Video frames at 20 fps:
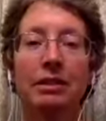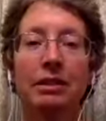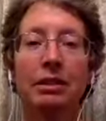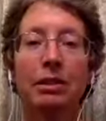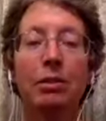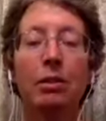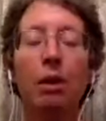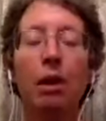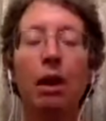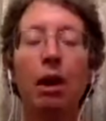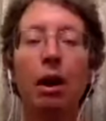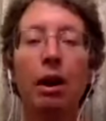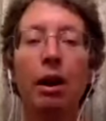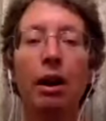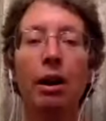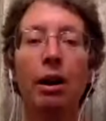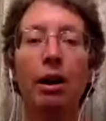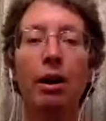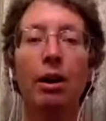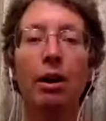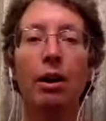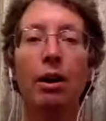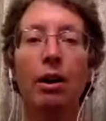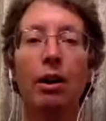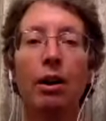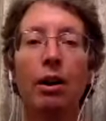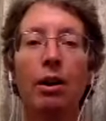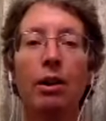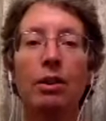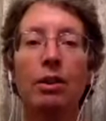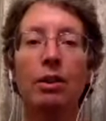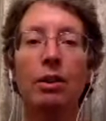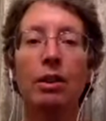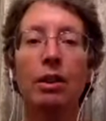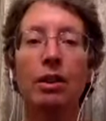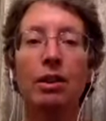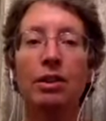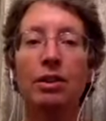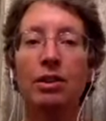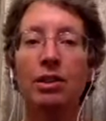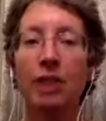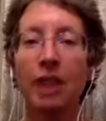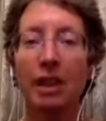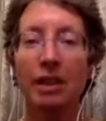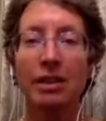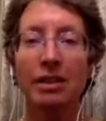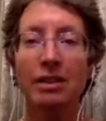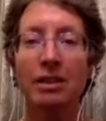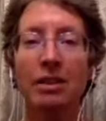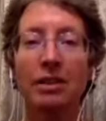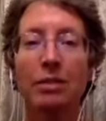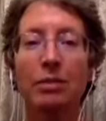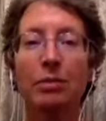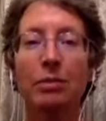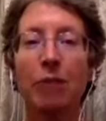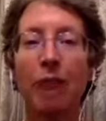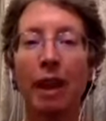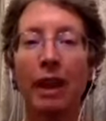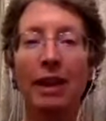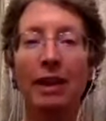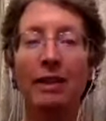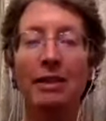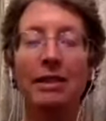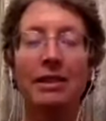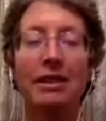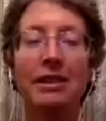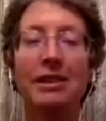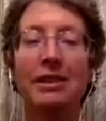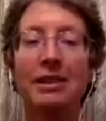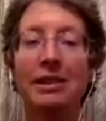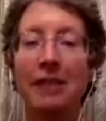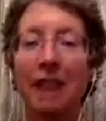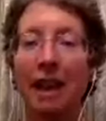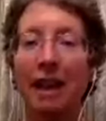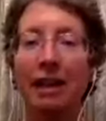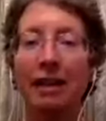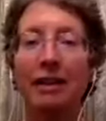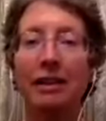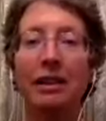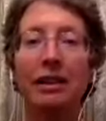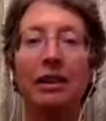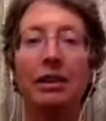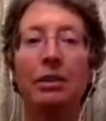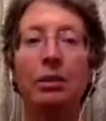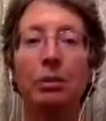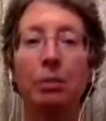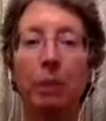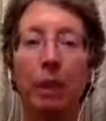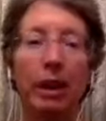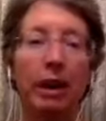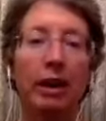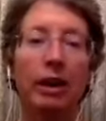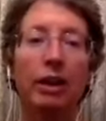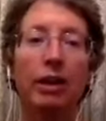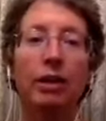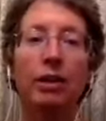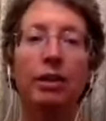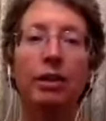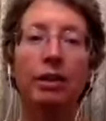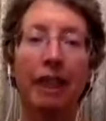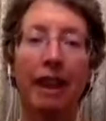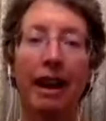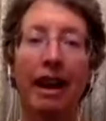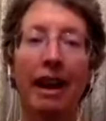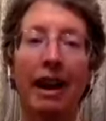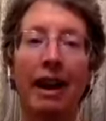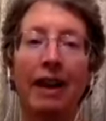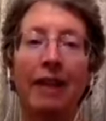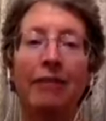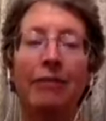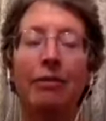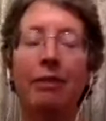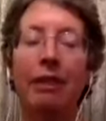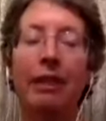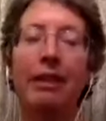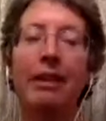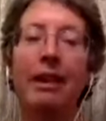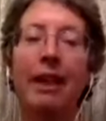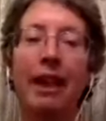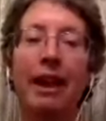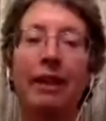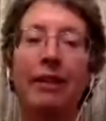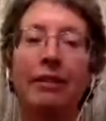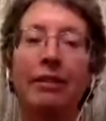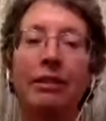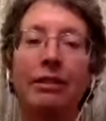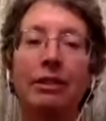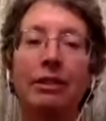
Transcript: You are just right exactly where you're at right now.